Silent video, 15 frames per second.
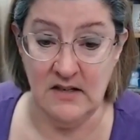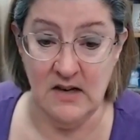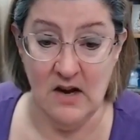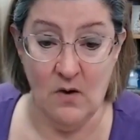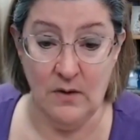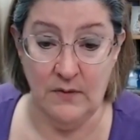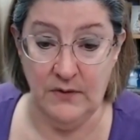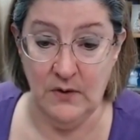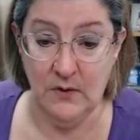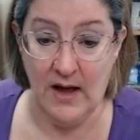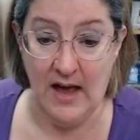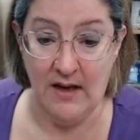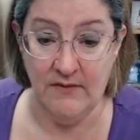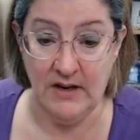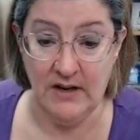know if you
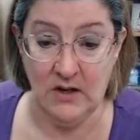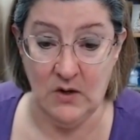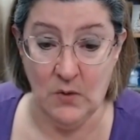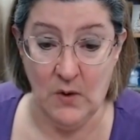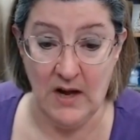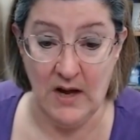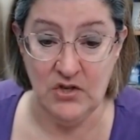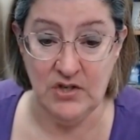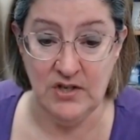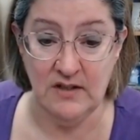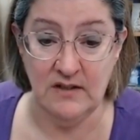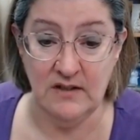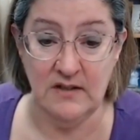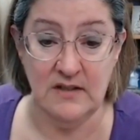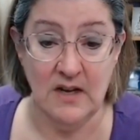have any
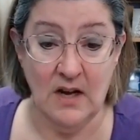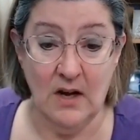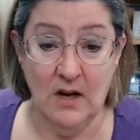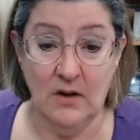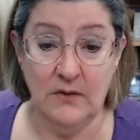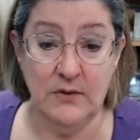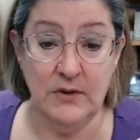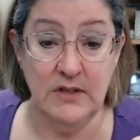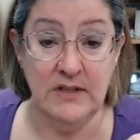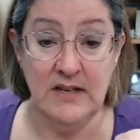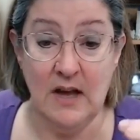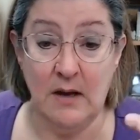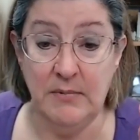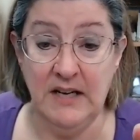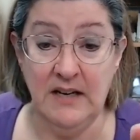questions for
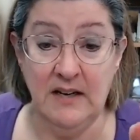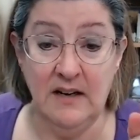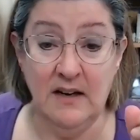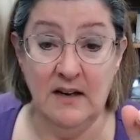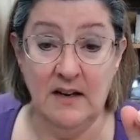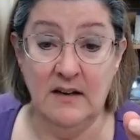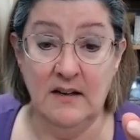Debbie.